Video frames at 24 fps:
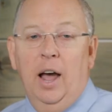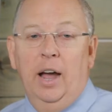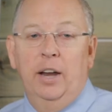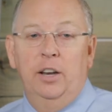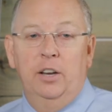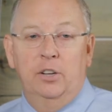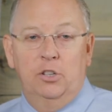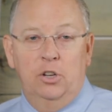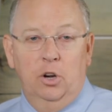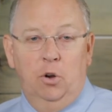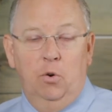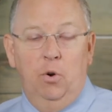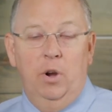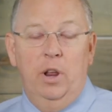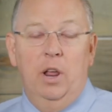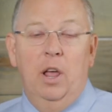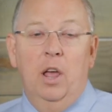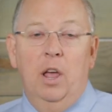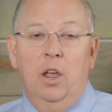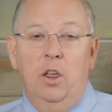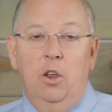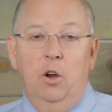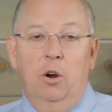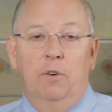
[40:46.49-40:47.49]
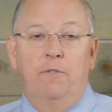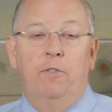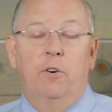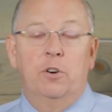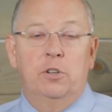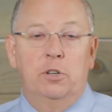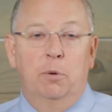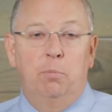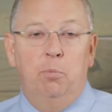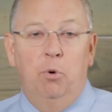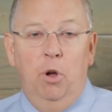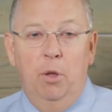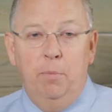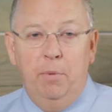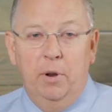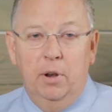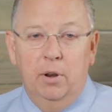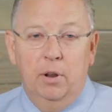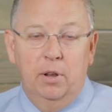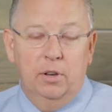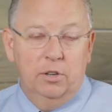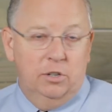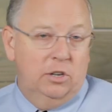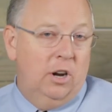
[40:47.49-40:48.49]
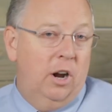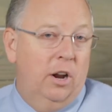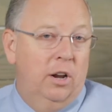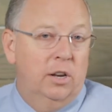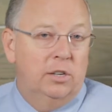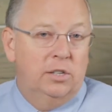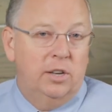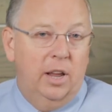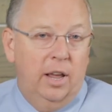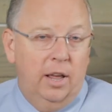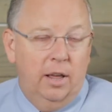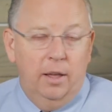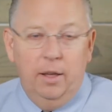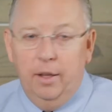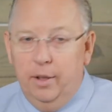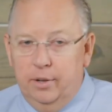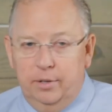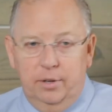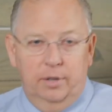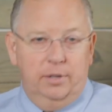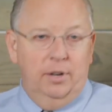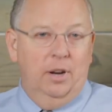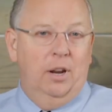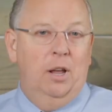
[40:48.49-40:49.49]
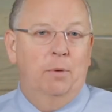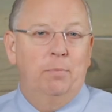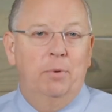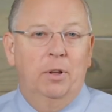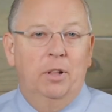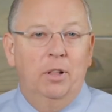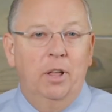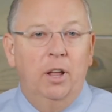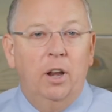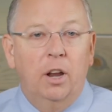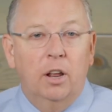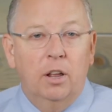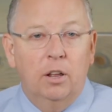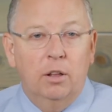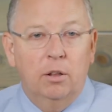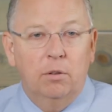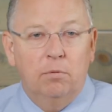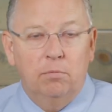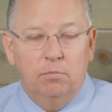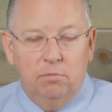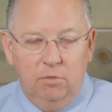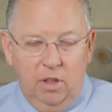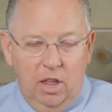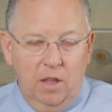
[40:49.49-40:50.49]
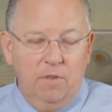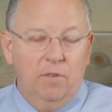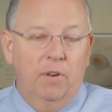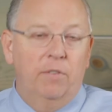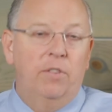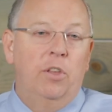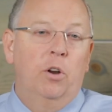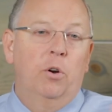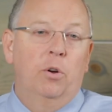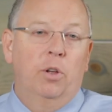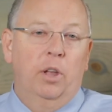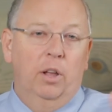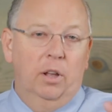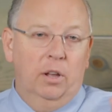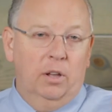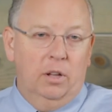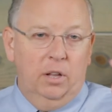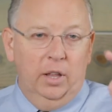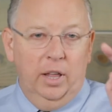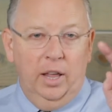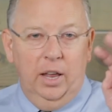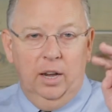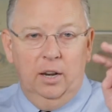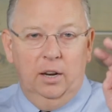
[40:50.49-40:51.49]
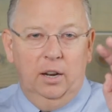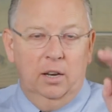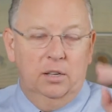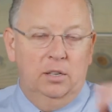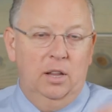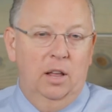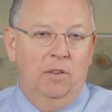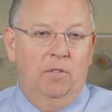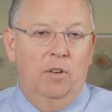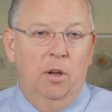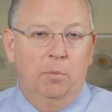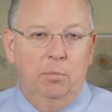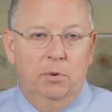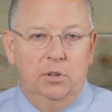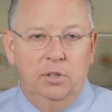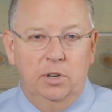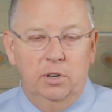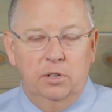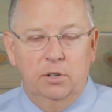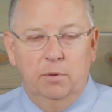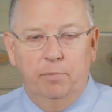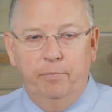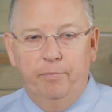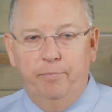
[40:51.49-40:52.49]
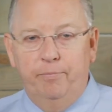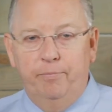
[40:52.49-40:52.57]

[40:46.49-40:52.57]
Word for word: I disagree. Your first appointment, sorry to say it, it's a checkup and cleaning, even if they don't get cleaned because they have gum disease.